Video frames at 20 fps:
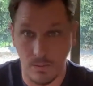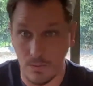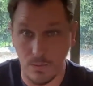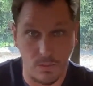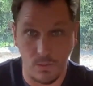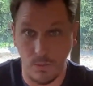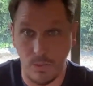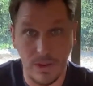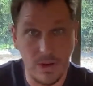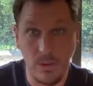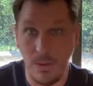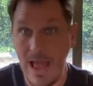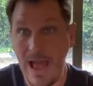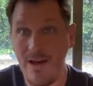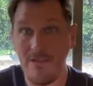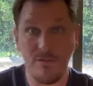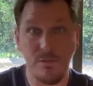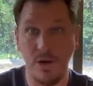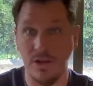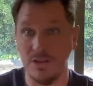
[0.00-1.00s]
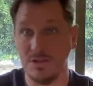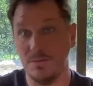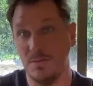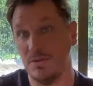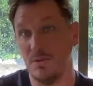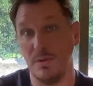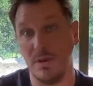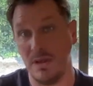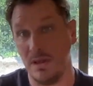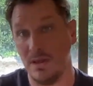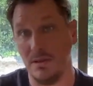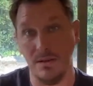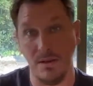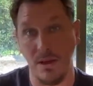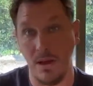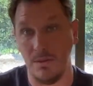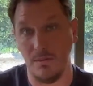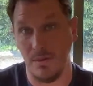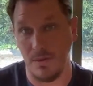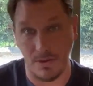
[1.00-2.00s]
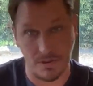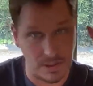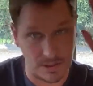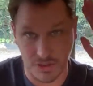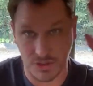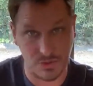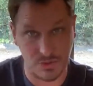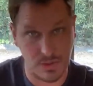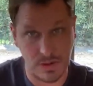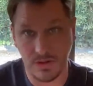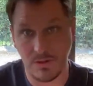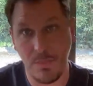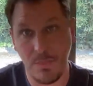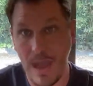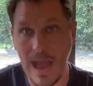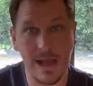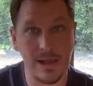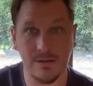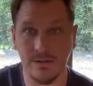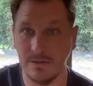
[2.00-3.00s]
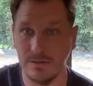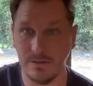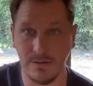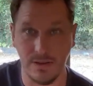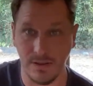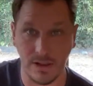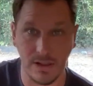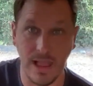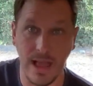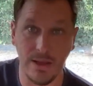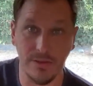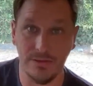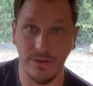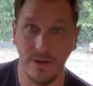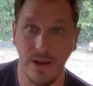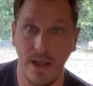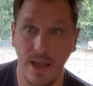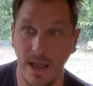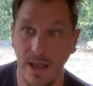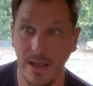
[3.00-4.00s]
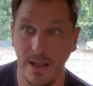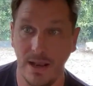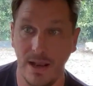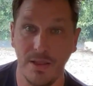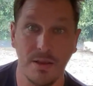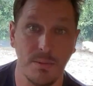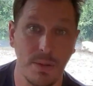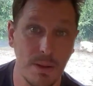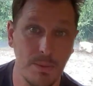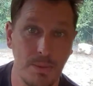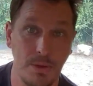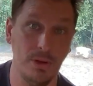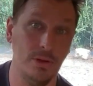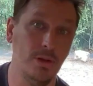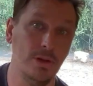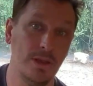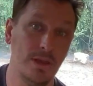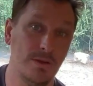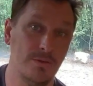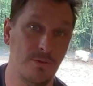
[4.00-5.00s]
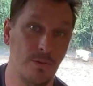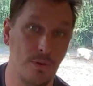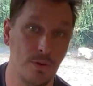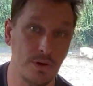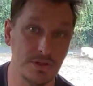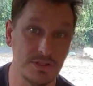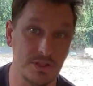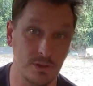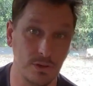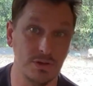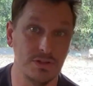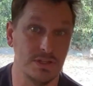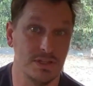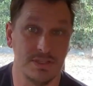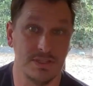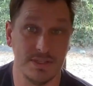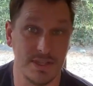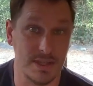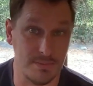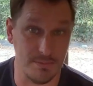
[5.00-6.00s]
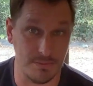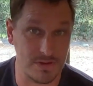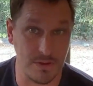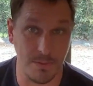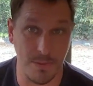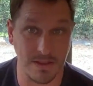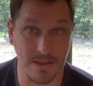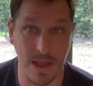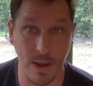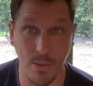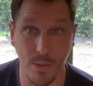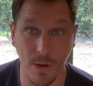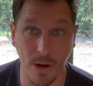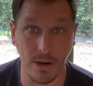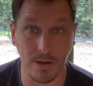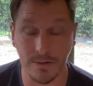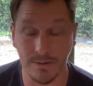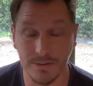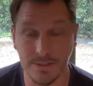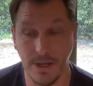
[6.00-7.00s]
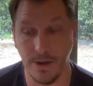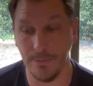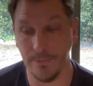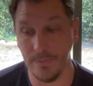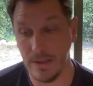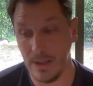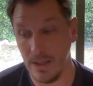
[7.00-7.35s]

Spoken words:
we don't have much between a strict PaaS and the cloud today. And I think people are looking for solutions to make that work. So,